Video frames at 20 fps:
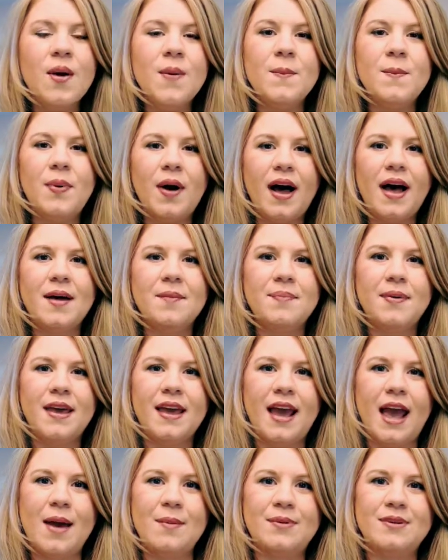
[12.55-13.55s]
but
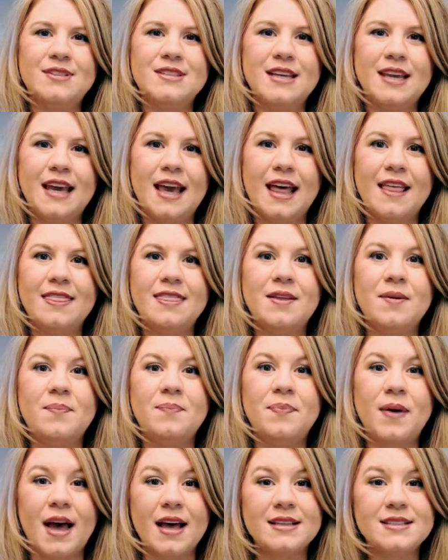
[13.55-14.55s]
being able to get the
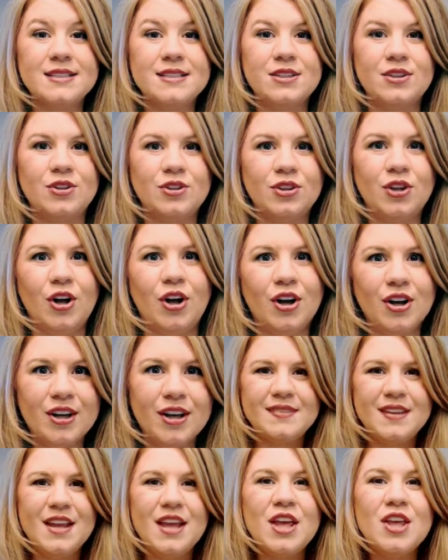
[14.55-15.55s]
best look.